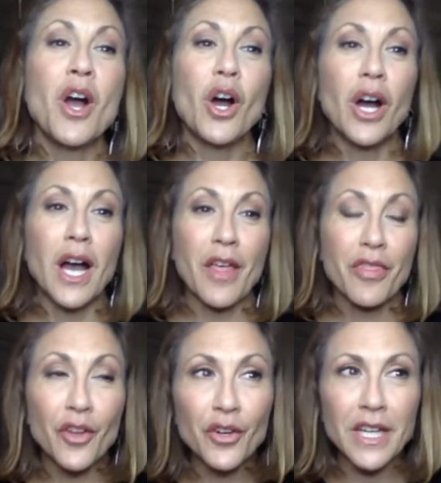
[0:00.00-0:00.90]

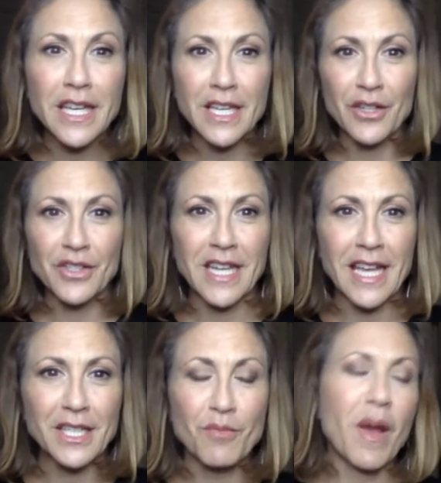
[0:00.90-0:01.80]
30 years
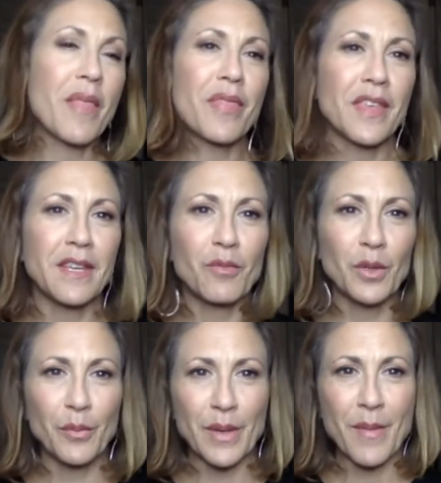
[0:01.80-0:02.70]
next month. It will
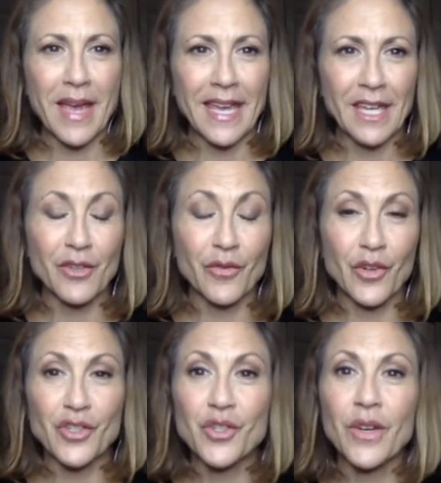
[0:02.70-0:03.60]
be my
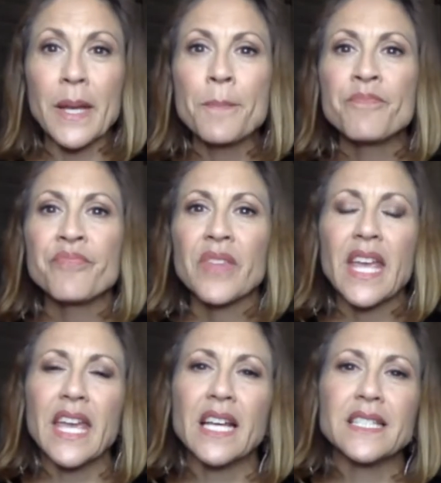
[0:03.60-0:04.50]
anniversary.
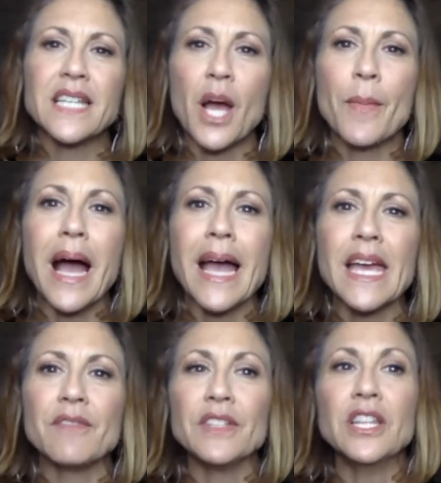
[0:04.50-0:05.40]
And I
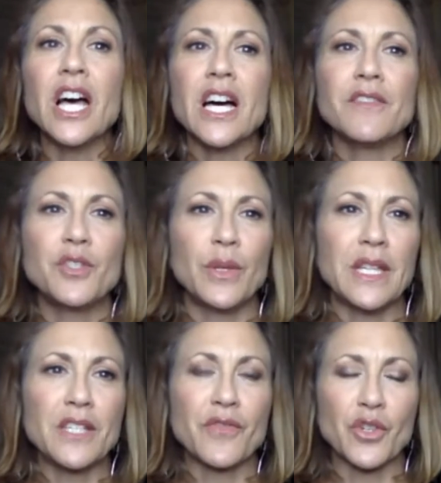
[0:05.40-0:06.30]
have loved doing
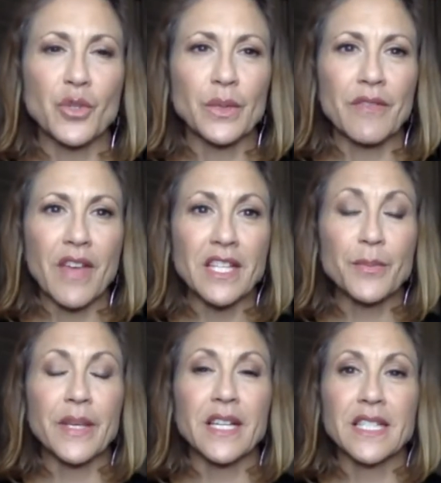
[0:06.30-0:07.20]
these virtual events
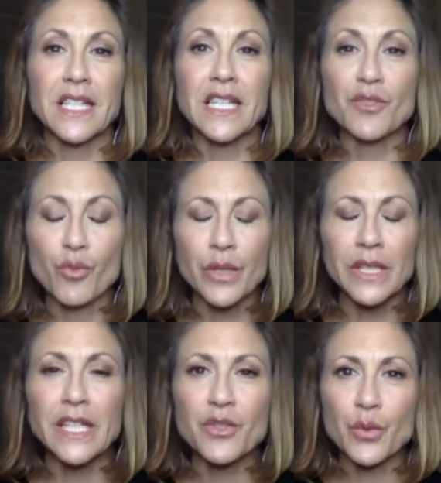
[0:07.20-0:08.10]
because it has
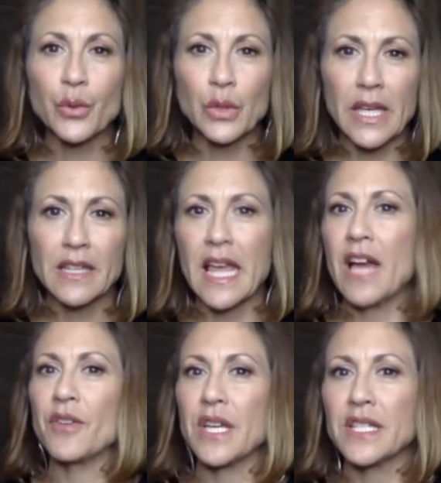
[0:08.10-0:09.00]
really, truly
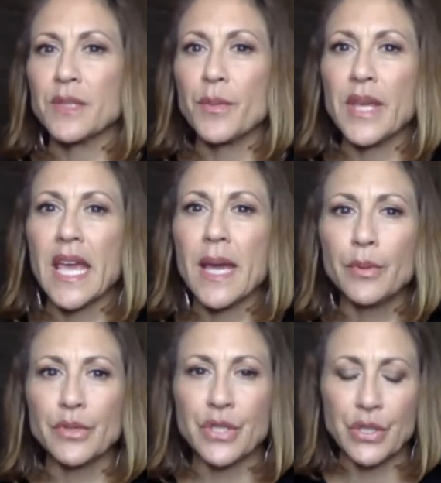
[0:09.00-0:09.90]
allowed us to be
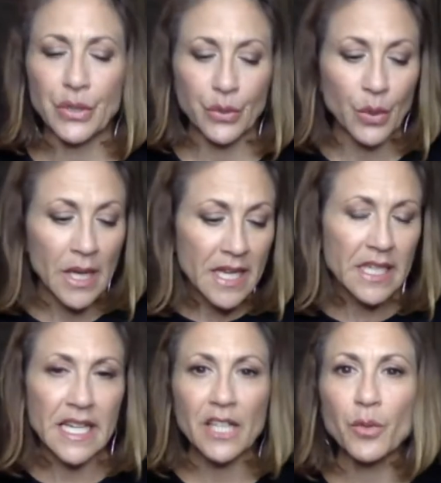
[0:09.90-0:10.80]
able to
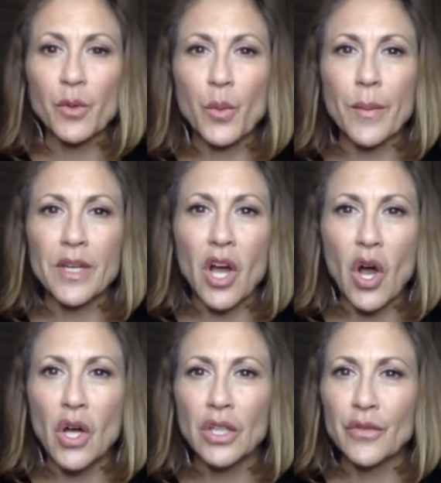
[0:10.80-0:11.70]
connect with women
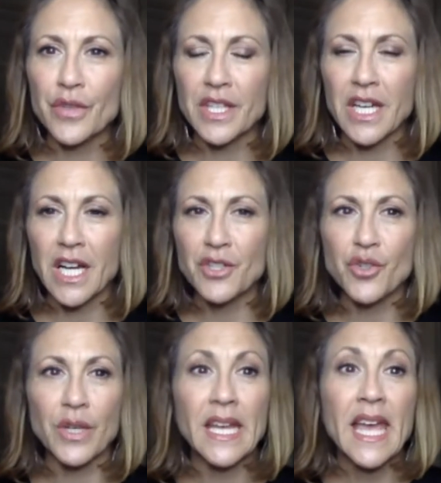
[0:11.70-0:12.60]
all over the
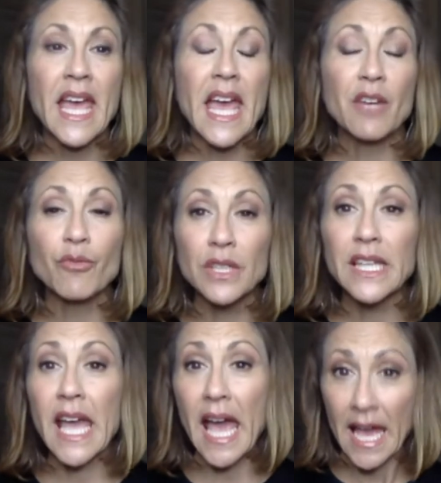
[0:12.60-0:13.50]
country and
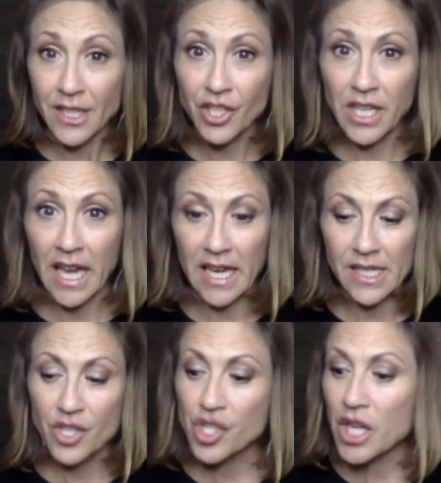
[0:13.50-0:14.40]
really
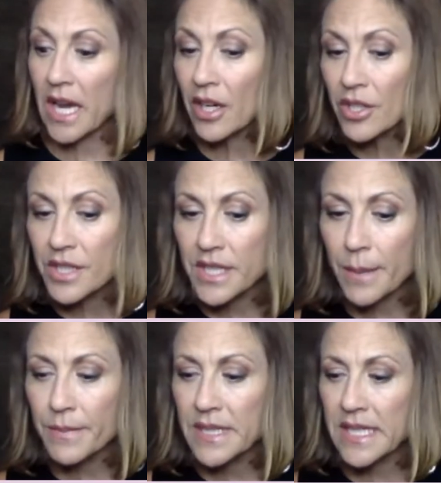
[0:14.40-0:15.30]
educate, share
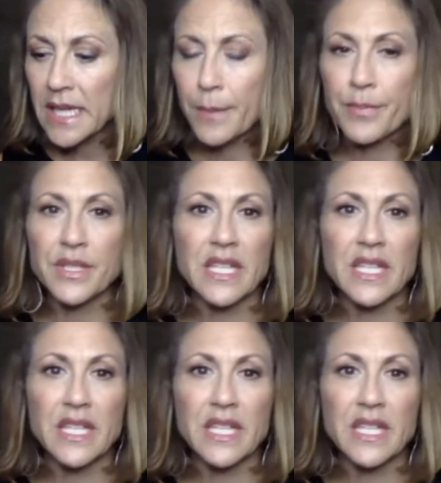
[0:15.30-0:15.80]
some tips